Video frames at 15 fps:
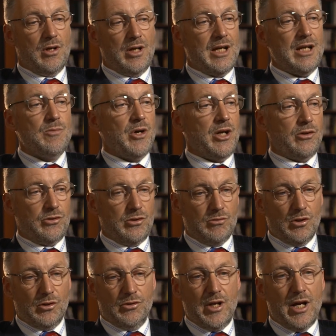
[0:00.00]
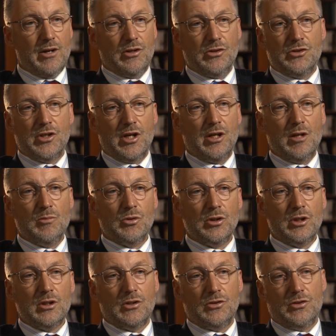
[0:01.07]
Emails have gone down on Sunday
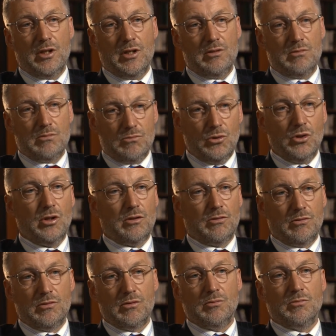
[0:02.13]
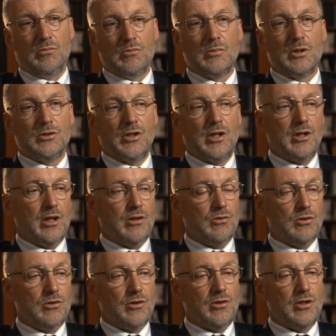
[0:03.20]
morning because they work from Sunday
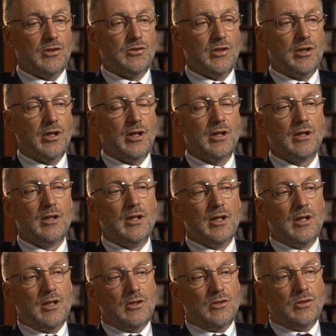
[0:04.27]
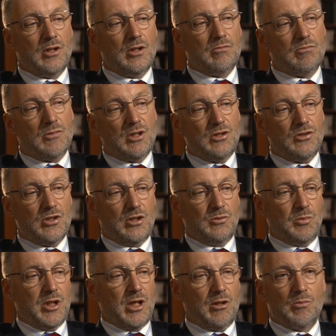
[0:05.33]
through to Thursday night. And these guys
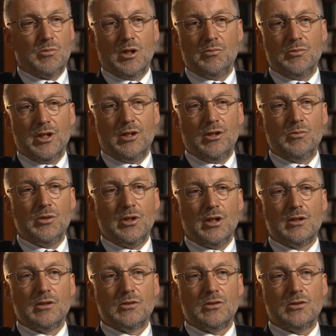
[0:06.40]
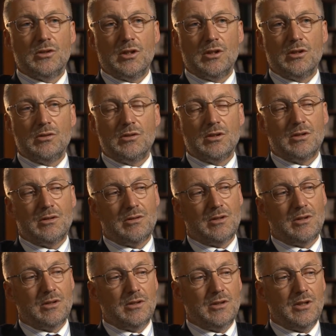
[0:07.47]
pick up the problem and get on with it. So
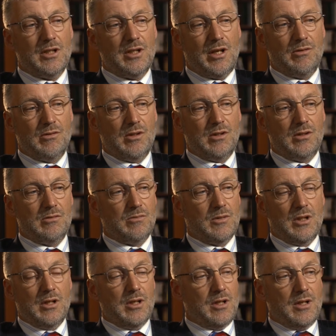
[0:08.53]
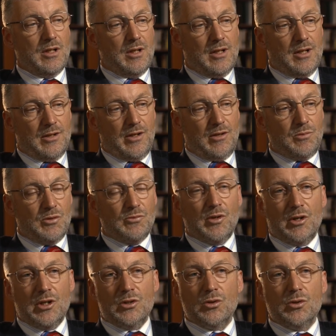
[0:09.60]
yeah, they've been
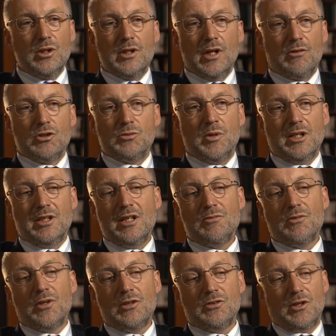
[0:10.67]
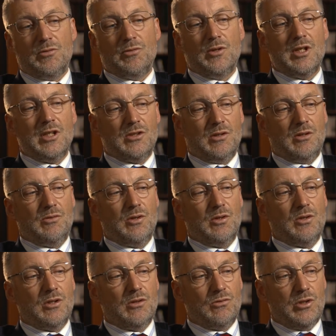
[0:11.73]
very good in that respect. Even things like fees, and if you're
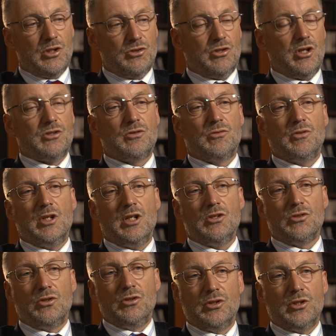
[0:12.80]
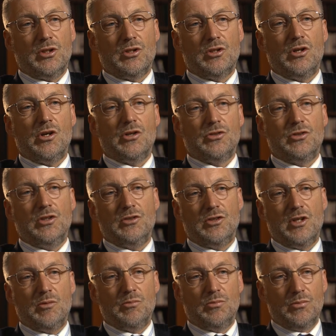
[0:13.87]
going to restructure fees or at the costs, it's
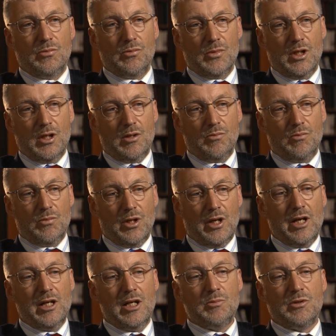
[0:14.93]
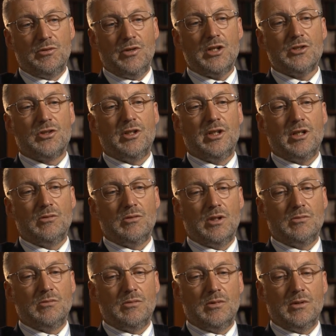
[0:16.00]
done politely, professionally,
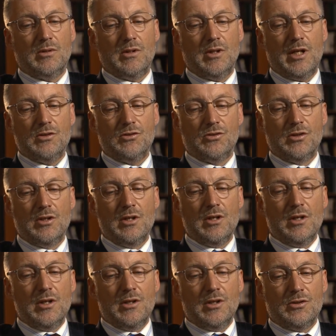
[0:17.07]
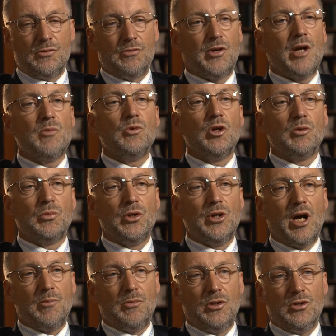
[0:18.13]
and there's a framework put
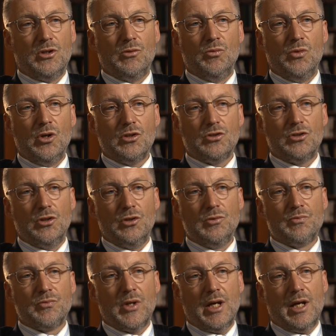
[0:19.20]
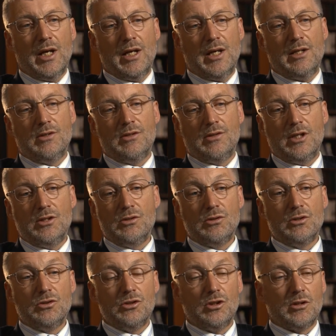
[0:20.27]
up that you can work to, and they do a
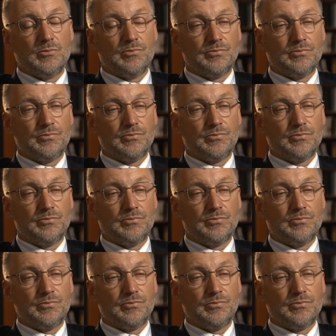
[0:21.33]
good job.